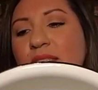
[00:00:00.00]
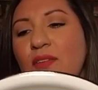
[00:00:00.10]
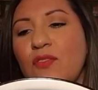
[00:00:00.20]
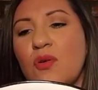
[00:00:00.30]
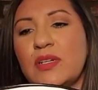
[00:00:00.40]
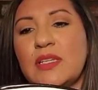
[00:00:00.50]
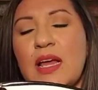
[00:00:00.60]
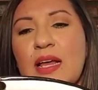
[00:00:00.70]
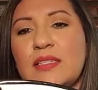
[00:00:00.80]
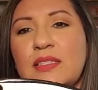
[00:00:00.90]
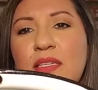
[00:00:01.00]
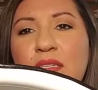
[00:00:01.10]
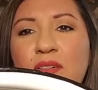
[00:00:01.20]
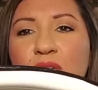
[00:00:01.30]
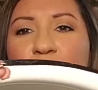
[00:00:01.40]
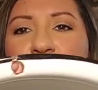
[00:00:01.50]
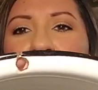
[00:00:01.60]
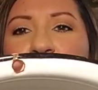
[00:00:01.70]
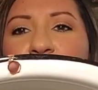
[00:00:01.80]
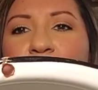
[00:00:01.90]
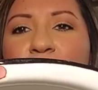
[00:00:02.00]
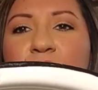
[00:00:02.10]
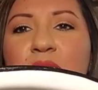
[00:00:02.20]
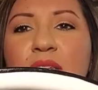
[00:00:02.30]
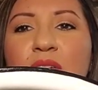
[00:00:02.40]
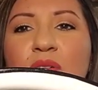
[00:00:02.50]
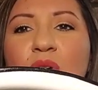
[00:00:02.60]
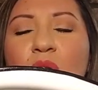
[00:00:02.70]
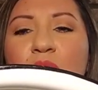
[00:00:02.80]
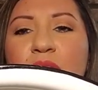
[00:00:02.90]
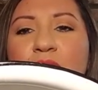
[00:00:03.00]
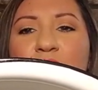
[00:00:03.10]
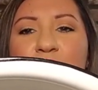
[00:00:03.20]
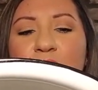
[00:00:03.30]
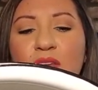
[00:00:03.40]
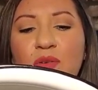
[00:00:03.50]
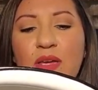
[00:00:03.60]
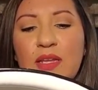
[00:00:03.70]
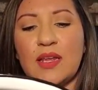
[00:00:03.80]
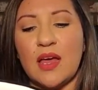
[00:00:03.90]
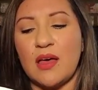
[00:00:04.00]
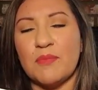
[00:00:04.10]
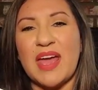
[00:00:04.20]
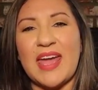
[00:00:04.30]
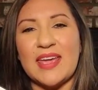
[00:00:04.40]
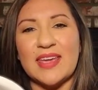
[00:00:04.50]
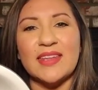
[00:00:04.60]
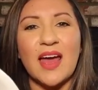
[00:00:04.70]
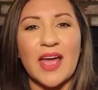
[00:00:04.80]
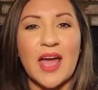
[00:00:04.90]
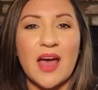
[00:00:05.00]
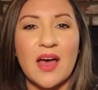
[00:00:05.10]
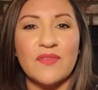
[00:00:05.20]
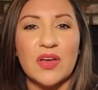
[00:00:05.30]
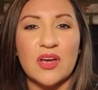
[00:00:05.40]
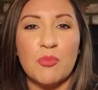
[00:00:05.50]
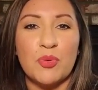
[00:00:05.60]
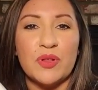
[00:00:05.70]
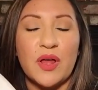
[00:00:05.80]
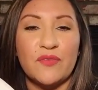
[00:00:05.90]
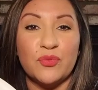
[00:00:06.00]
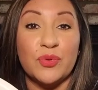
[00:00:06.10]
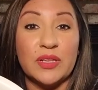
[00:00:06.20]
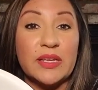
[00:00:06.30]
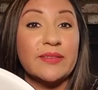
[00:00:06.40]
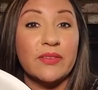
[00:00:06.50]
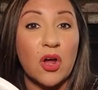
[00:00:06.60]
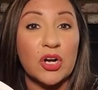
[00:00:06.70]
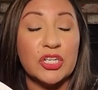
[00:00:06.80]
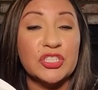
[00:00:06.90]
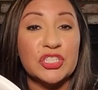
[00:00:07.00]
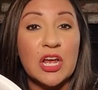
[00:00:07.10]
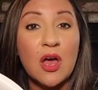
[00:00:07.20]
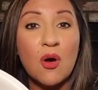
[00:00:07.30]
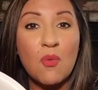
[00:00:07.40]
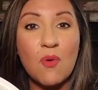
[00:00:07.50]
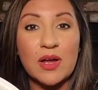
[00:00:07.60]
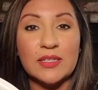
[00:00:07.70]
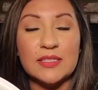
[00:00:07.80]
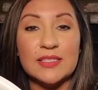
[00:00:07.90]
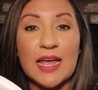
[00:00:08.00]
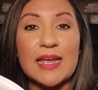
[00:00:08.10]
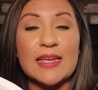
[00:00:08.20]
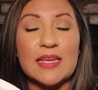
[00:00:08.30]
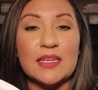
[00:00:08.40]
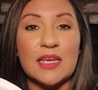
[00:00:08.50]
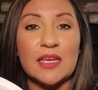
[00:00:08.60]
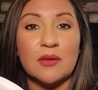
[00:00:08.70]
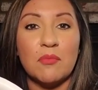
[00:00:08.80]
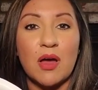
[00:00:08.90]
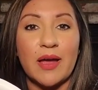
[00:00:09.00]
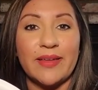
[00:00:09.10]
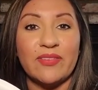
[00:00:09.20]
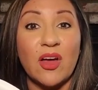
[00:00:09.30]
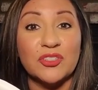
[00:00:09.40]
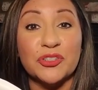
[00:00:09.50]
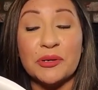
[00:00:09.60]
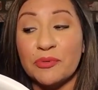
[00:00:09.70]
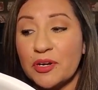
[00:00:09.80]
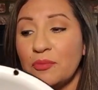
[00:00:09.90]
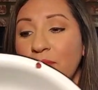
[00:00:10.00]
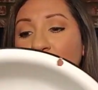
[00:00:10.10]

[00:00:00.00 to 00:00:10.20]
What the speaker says: Of course, it has the little hole here that you could hang it. I have a couple of really large ones hanging in my laundry room,